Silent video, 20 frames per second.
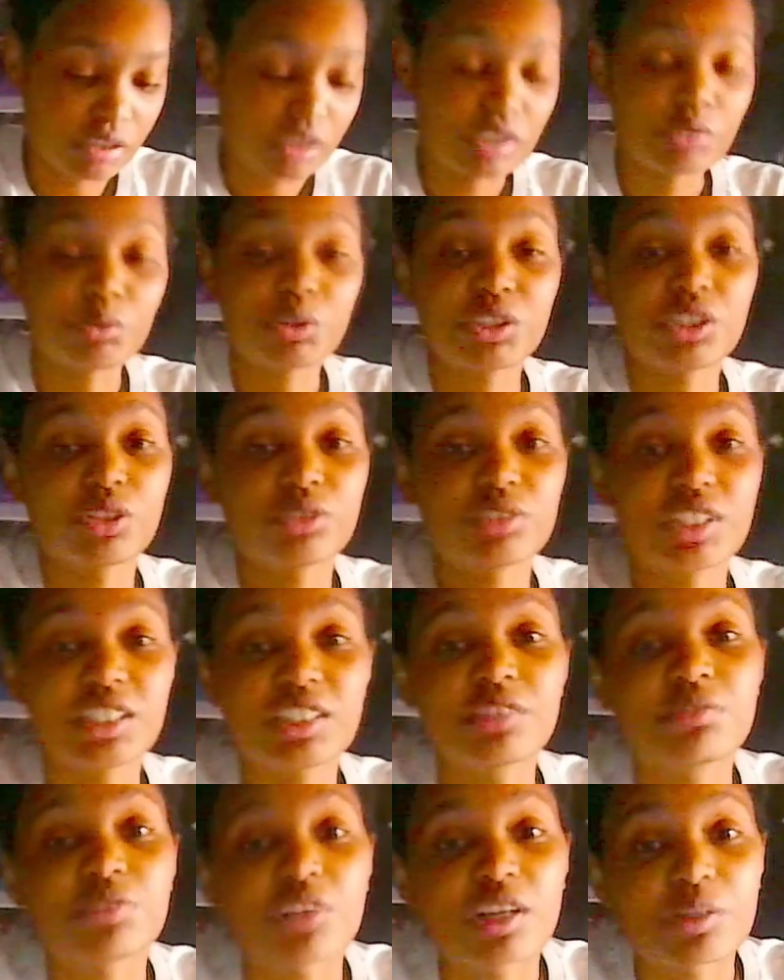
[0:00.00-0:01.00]
We don't need it
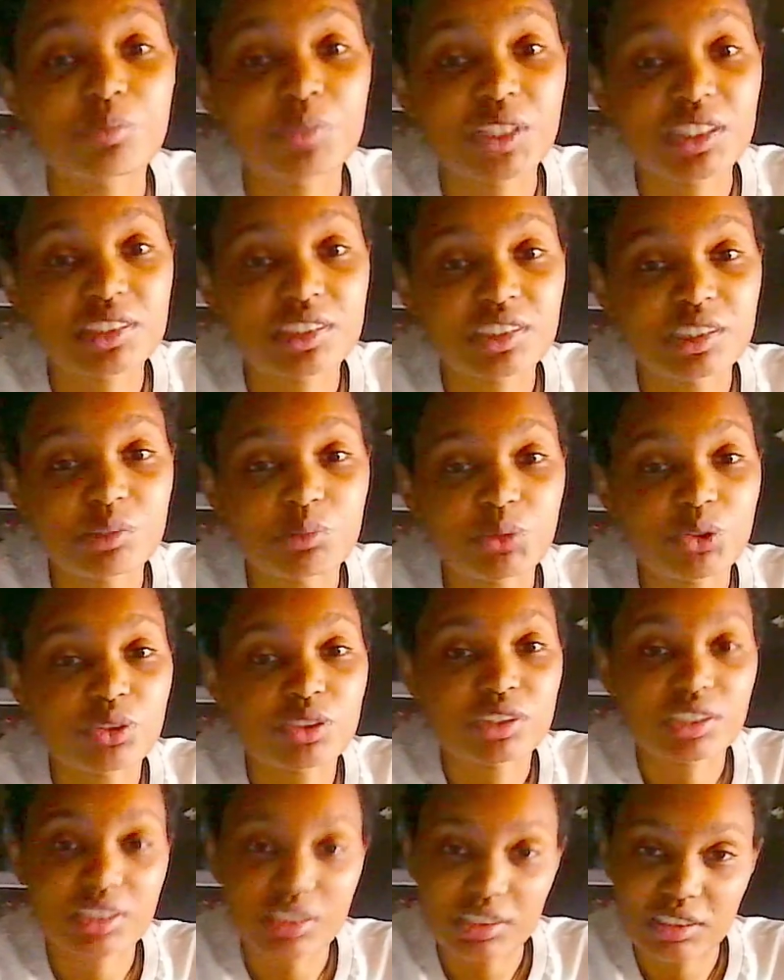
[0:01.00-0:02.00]
for updates anymore
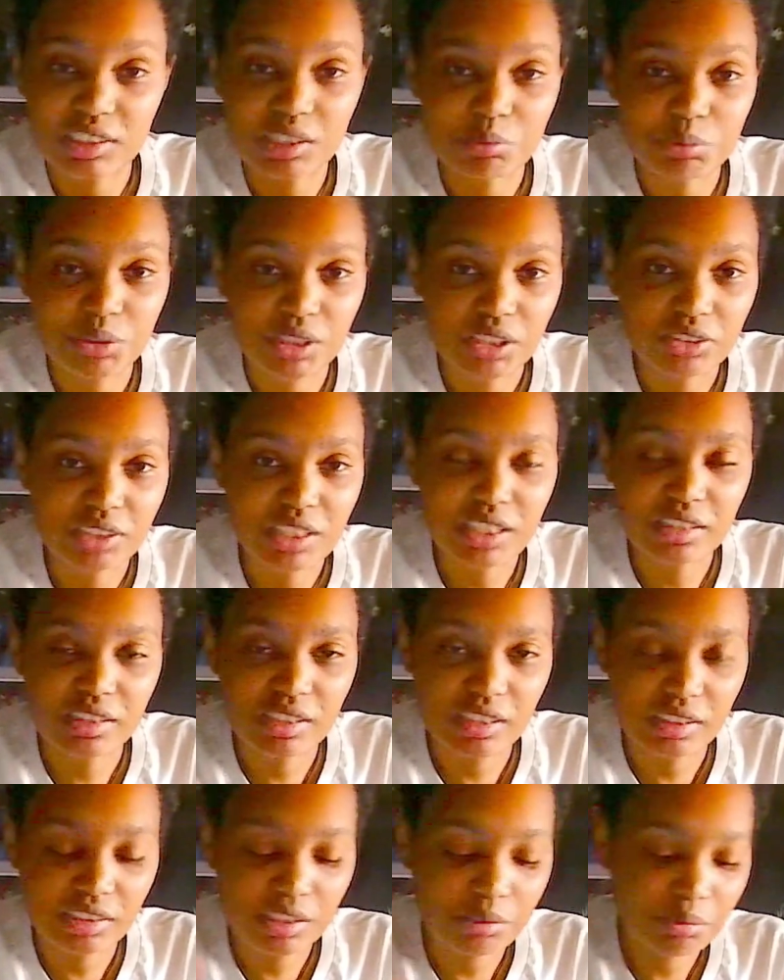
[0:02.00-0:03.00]
since they put out that
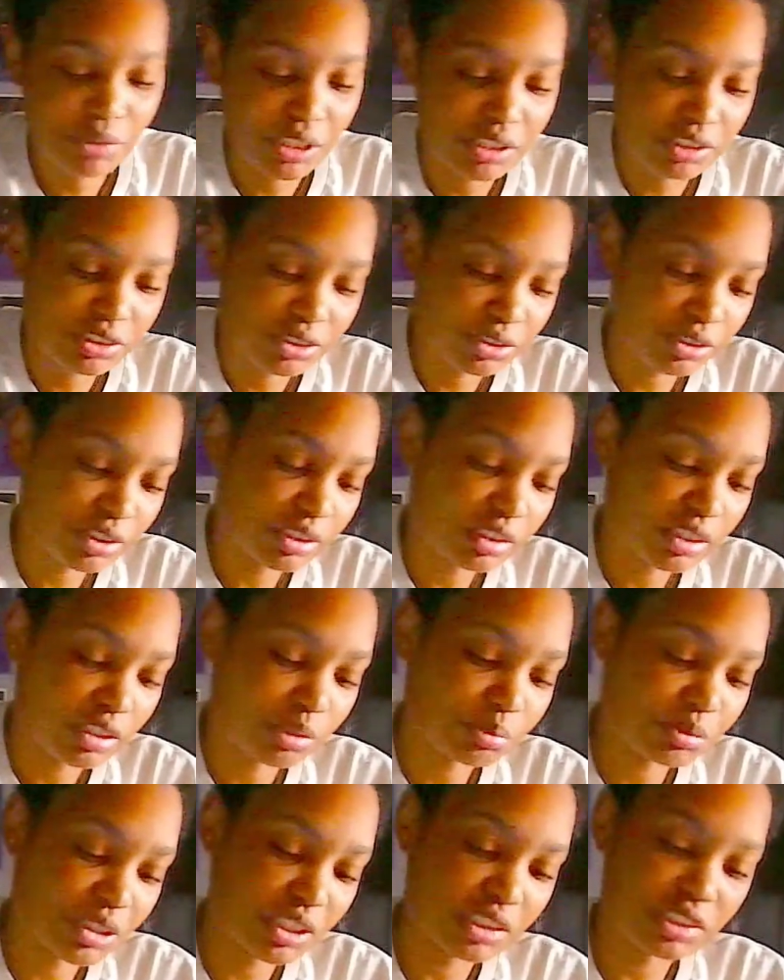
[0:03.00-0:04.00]
thing that made it so that it
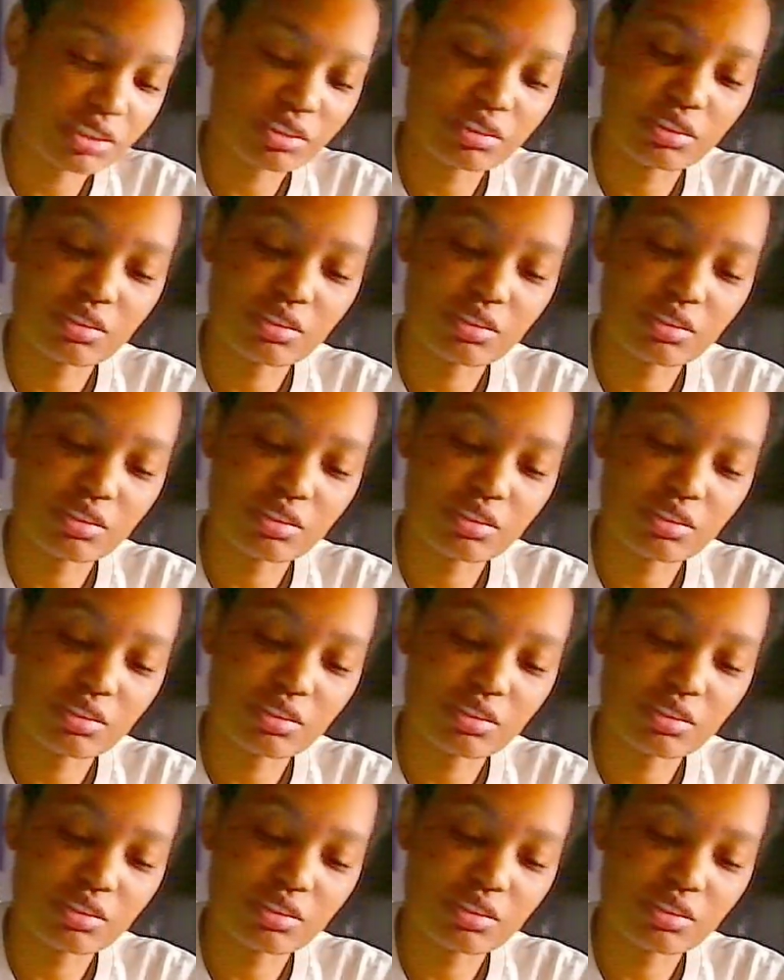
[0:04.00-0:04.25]
updates